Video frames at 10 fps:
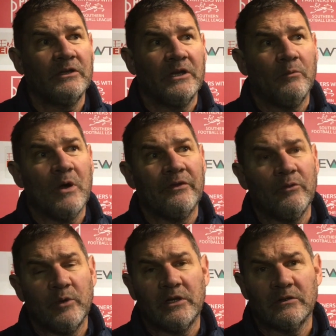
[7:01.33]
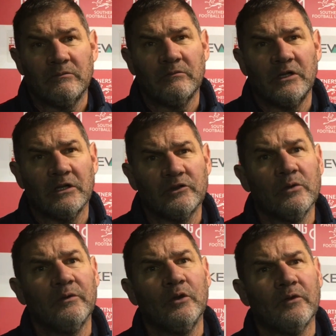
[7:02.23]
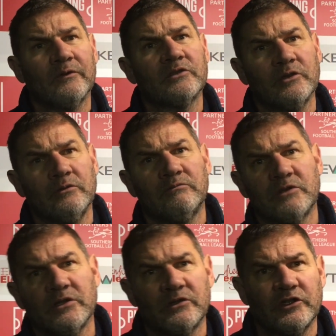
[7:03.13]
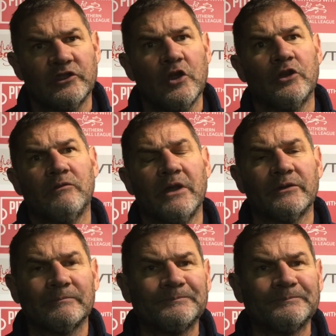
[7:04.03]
you know, one that we can, you know, sort of look to turn around.